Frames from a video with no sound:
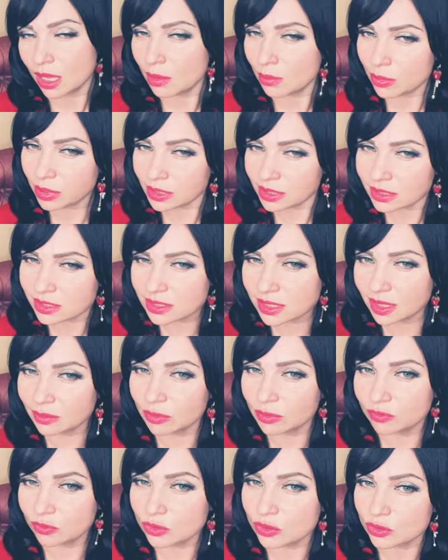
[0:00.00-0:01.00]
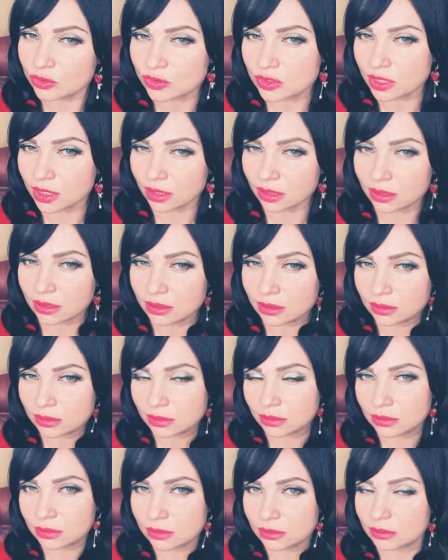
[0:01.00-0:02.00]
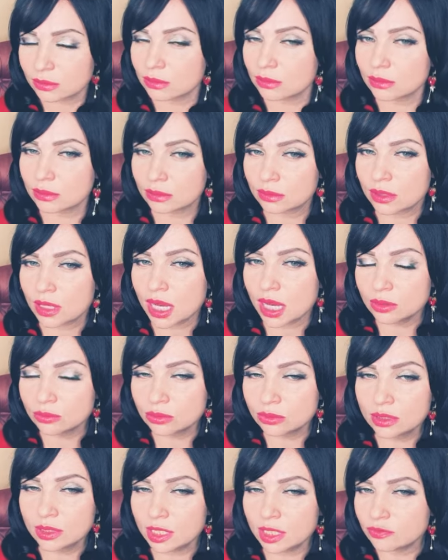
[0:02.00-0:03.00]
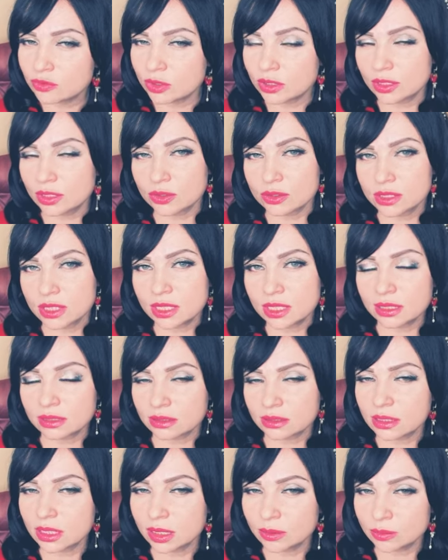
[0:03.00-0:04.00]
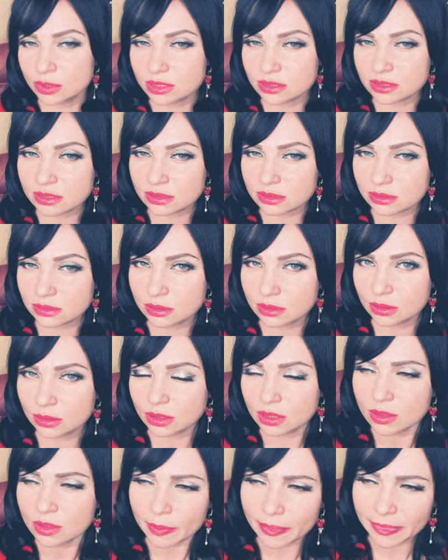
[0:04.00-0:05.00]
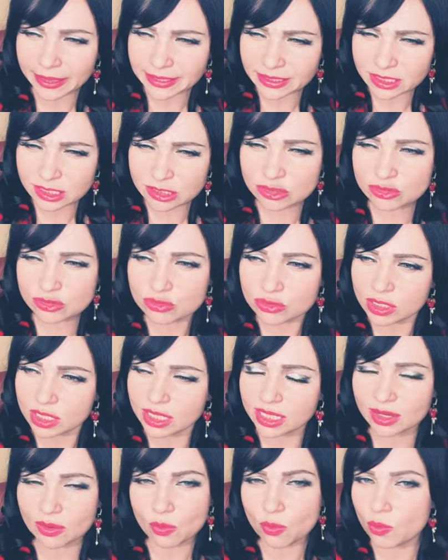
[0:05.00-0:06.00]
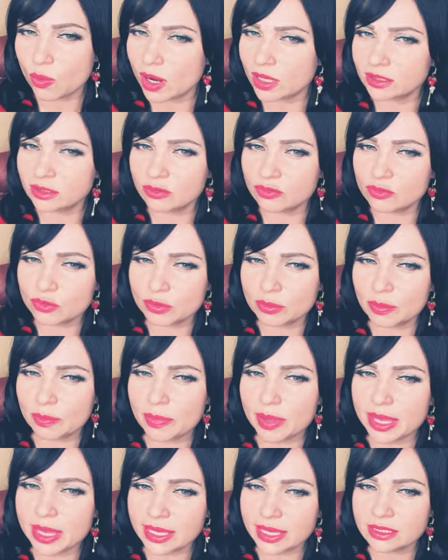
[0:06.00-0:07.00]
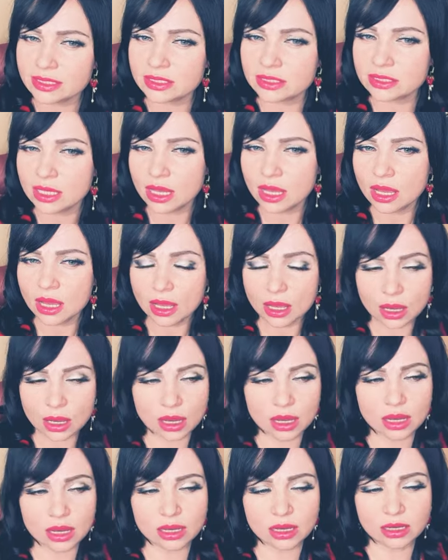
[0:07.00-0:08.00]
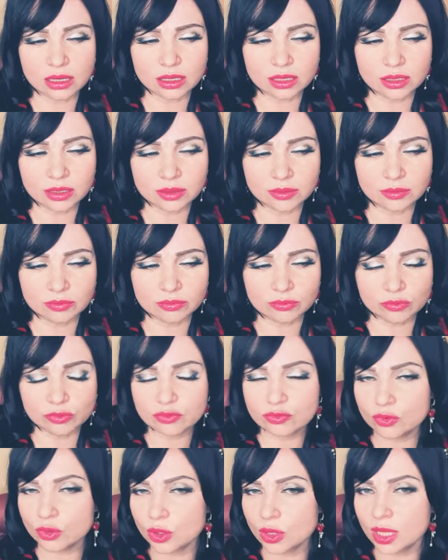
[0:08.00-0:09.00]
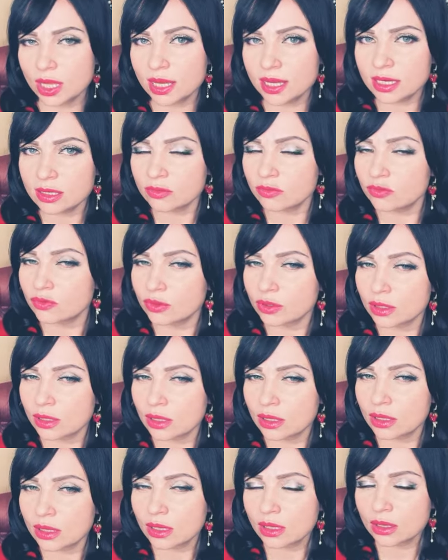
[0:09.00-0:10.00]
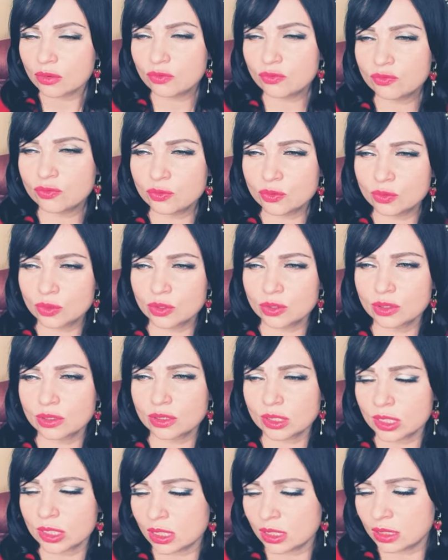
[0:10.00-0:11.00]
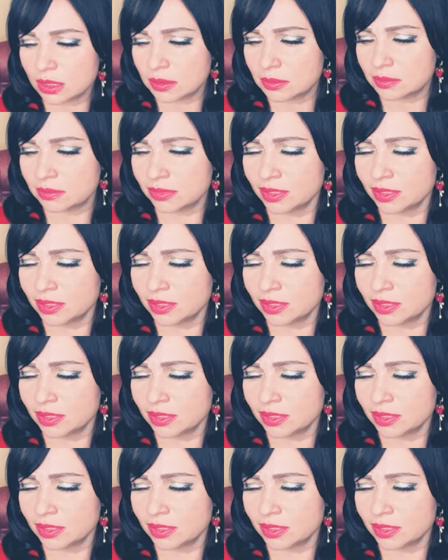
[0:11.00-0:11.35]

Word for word: Please tell me what you think. I would love to hear that in the comments. Is this really a wonderful base uh, for love, for uh,